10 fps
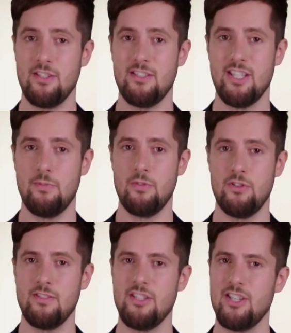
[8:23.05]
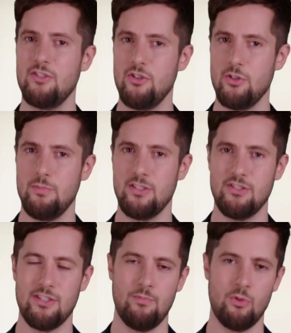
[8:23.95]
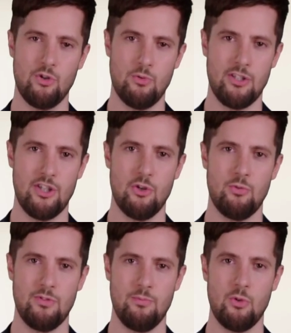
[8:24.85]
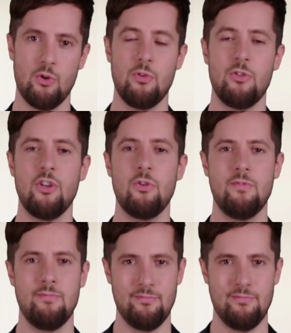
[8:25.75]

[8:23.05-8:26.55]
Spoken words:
Let's keep learning together, because the more we know, the more we grow.